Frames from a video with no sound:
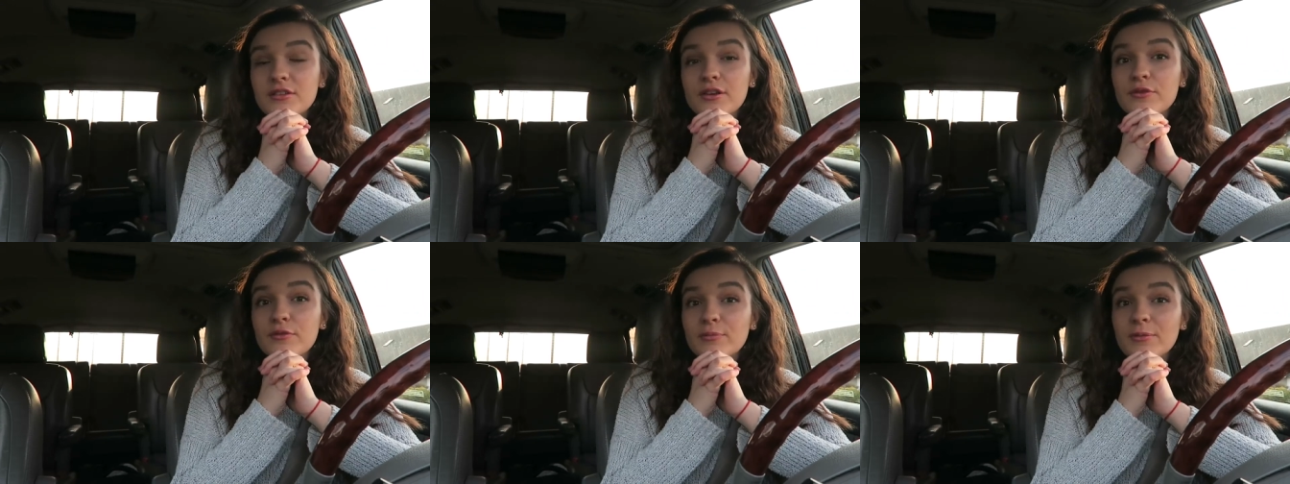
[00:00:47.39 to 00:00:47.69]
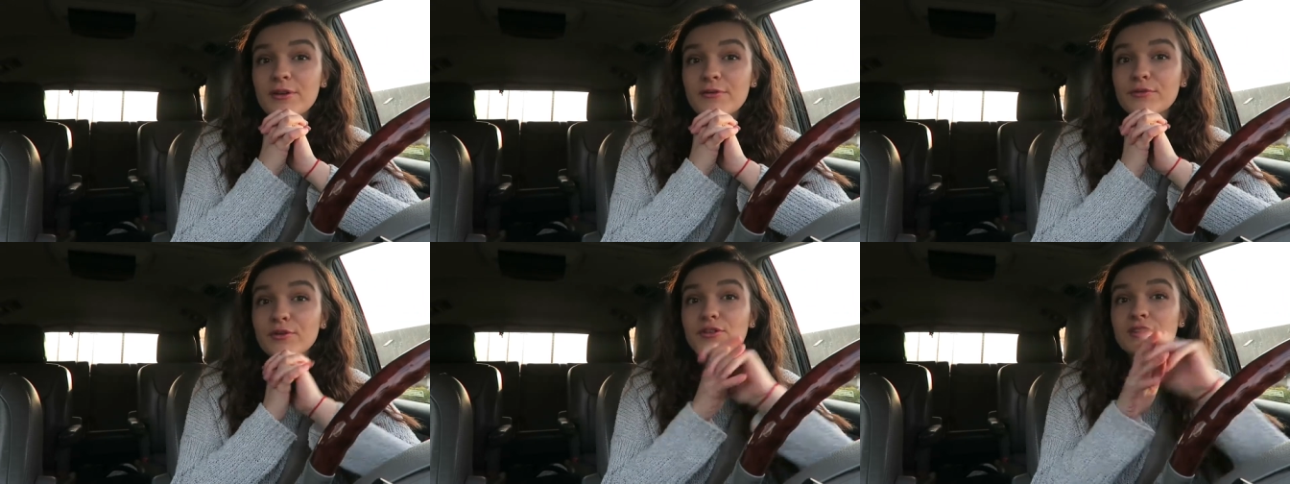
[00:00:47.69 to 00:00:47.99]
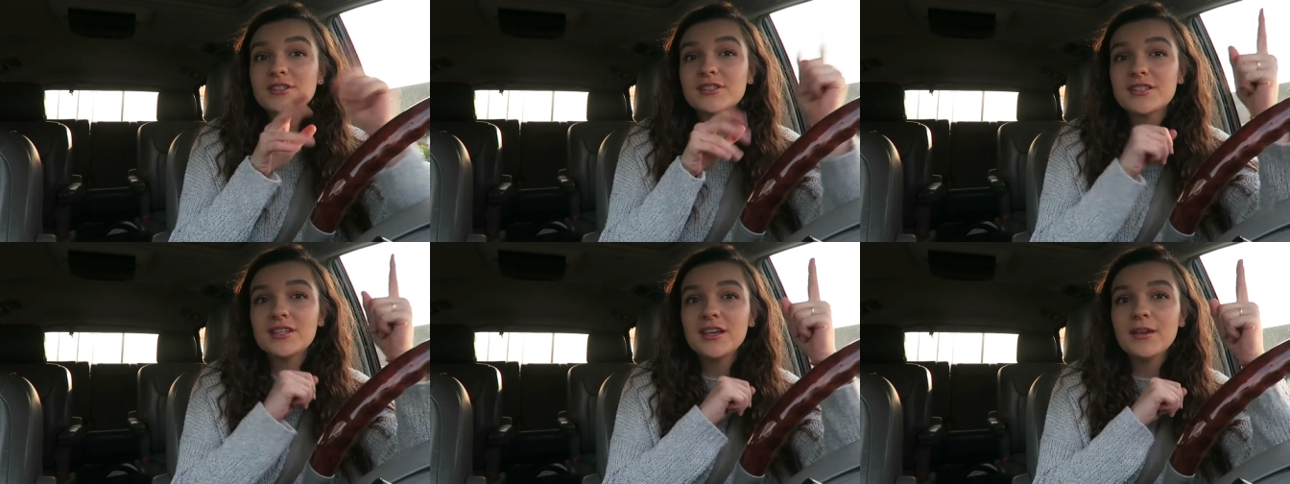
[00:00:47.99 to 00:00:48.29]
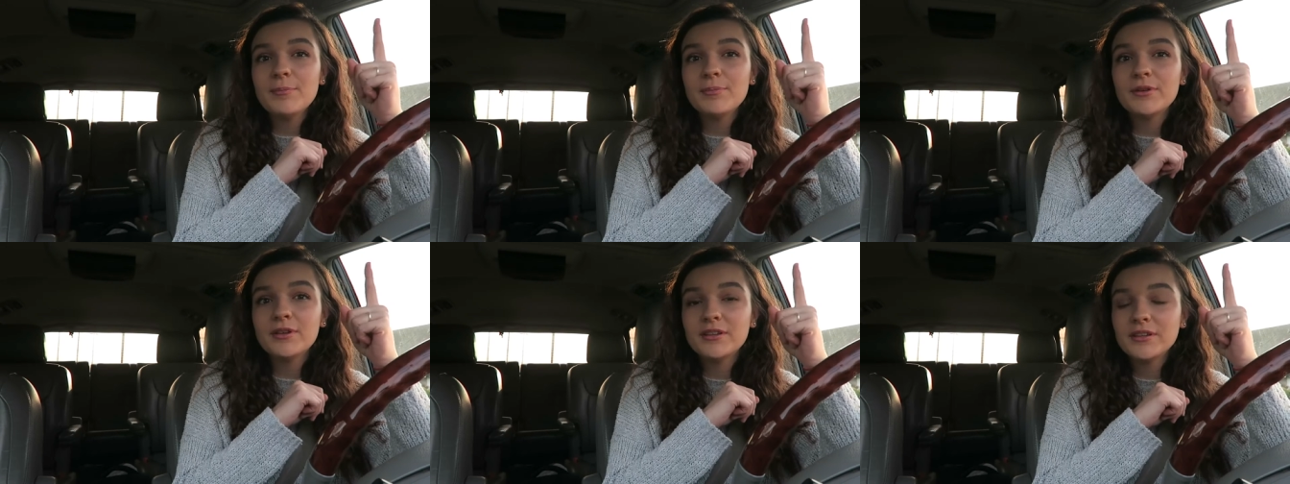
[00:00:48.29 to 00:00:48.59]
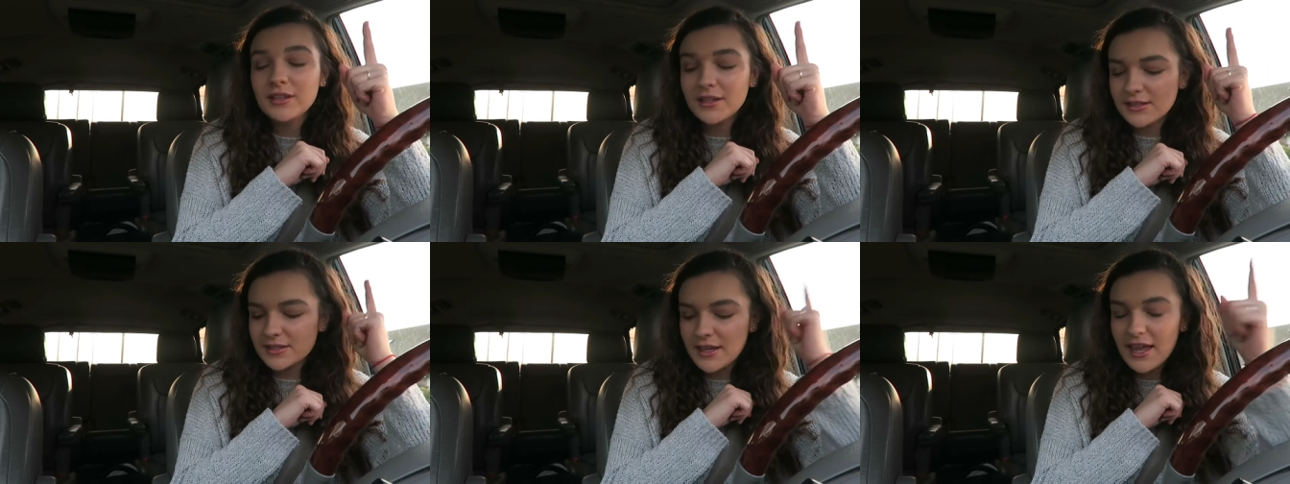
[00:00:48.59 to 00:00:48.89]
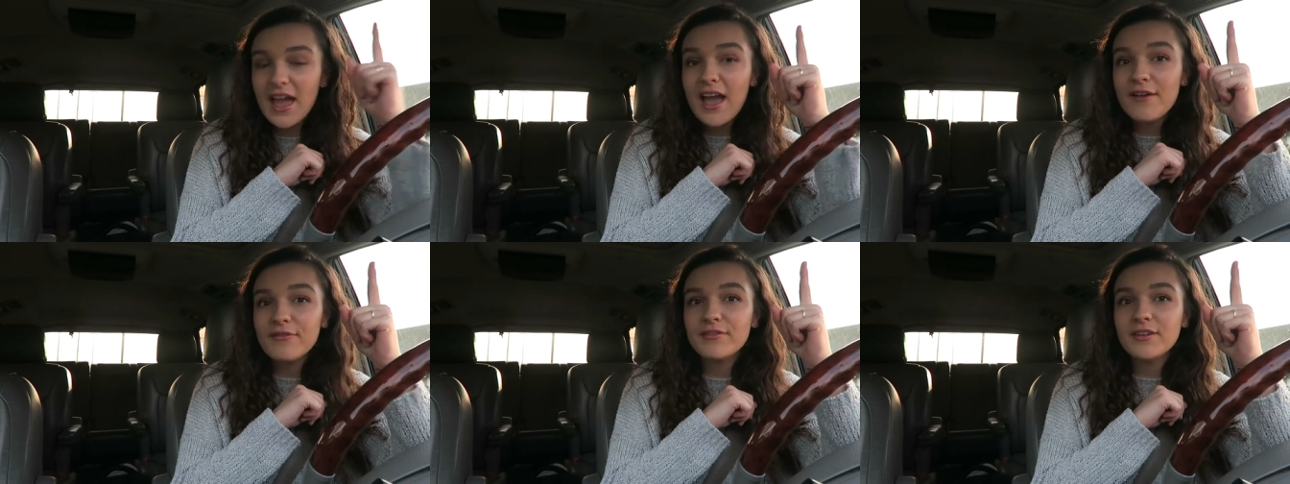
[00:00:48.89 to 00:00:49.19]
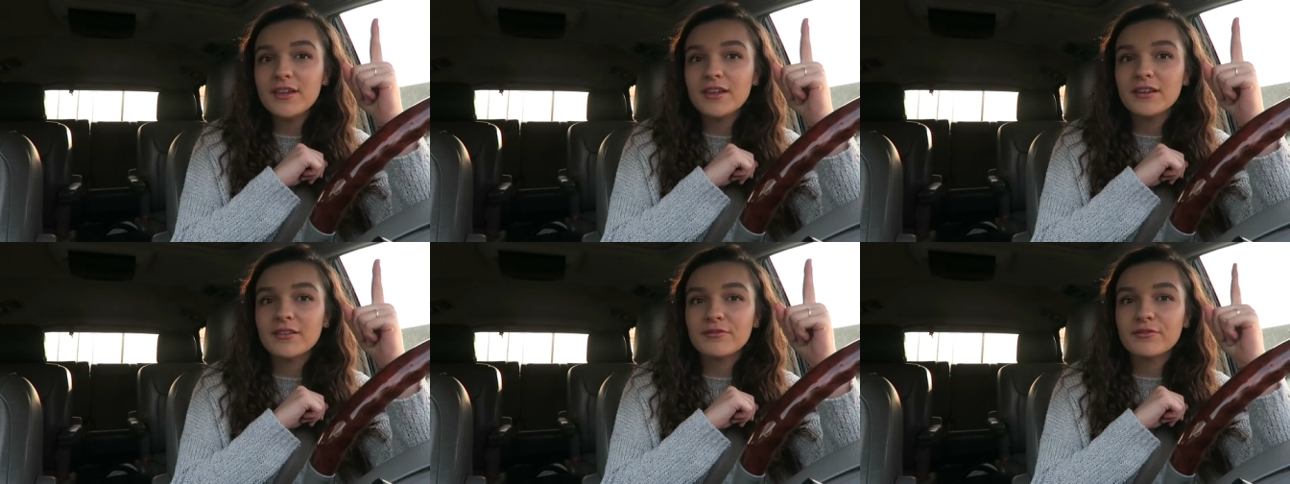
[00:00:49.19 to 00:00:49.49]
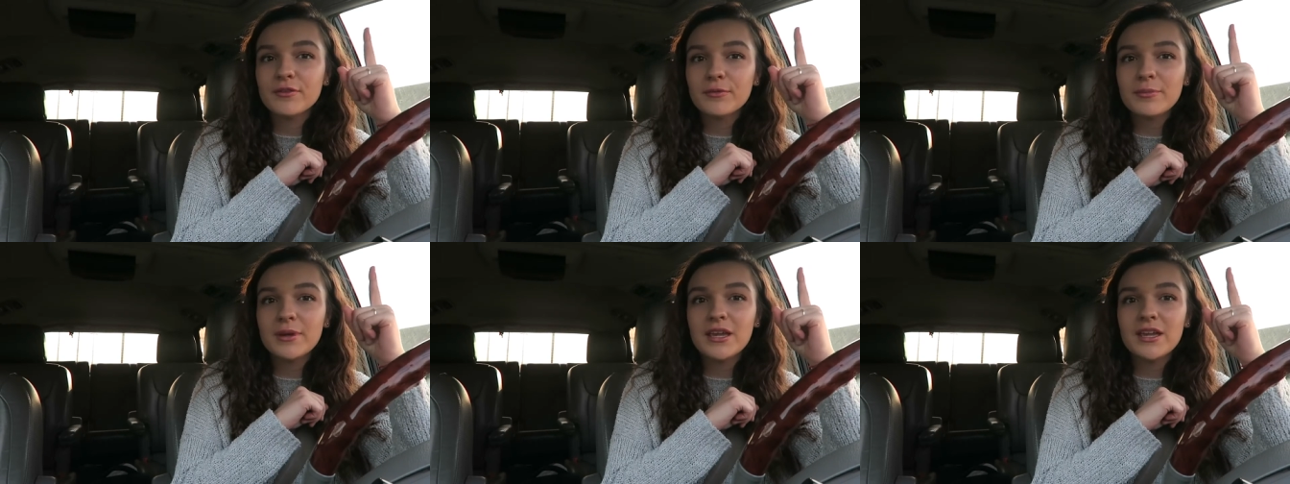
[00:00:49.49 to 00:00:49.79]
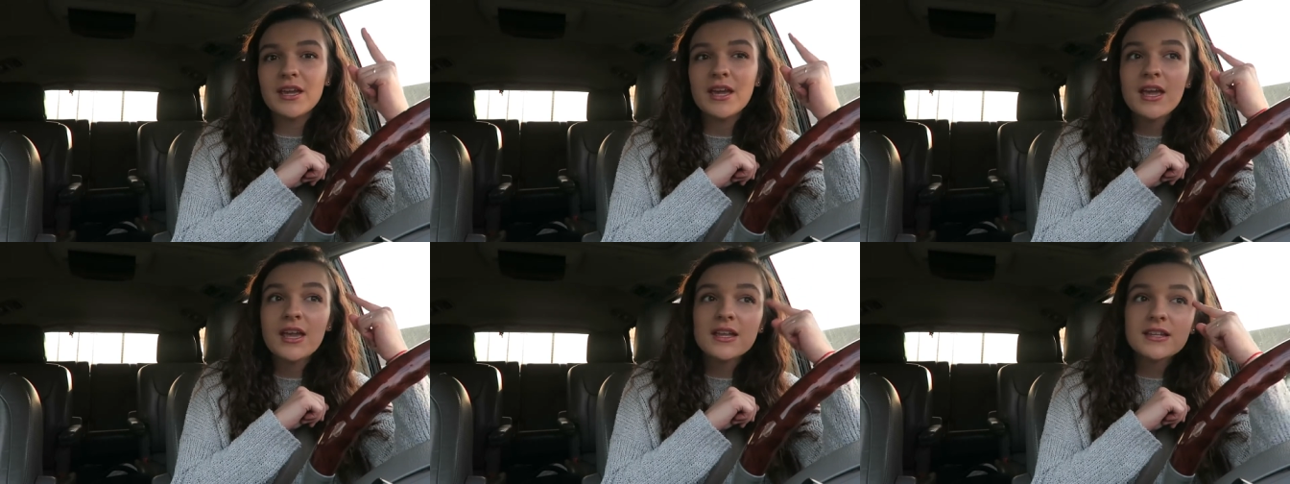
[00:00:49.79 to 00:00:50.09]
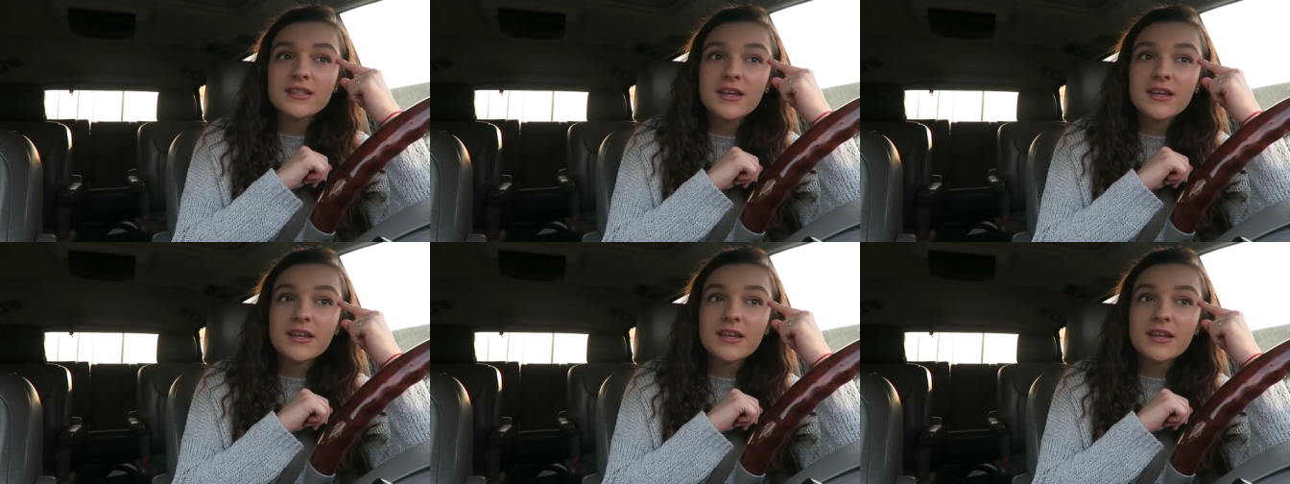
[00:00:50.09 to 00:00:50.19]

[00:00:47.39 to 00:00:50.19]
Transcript: the my first tip is caffeine for me.